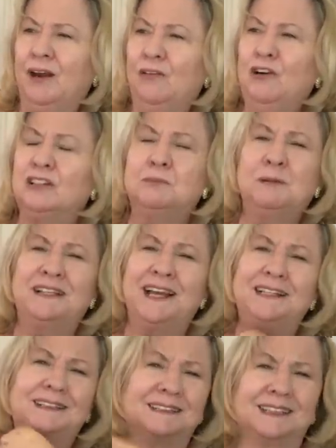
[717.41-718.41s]
roast
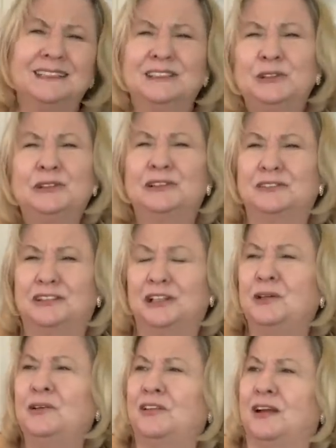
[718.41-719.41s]
potatoes. I sort of
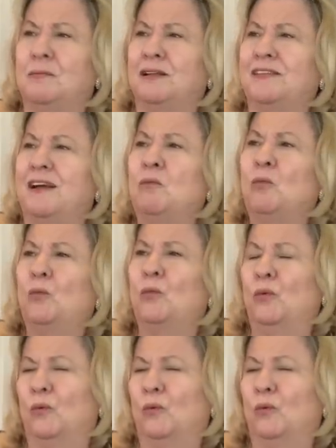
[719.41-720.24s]
do them and then